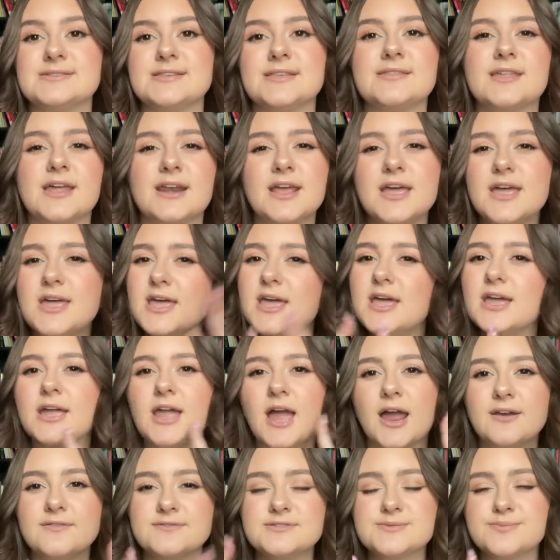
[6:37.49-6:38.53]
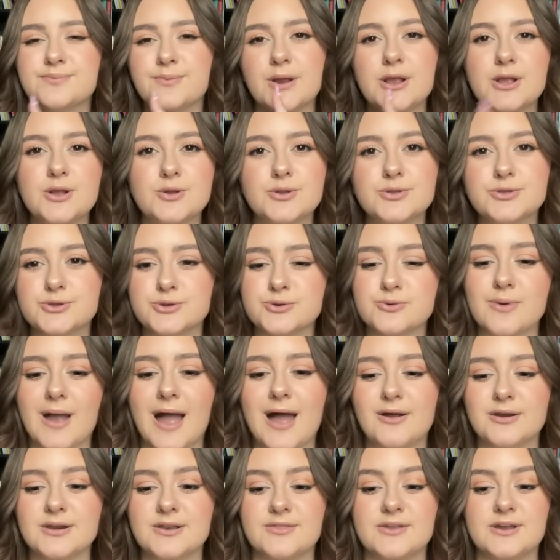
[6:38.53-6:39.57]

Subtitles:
and then kind of sprinkled throughout,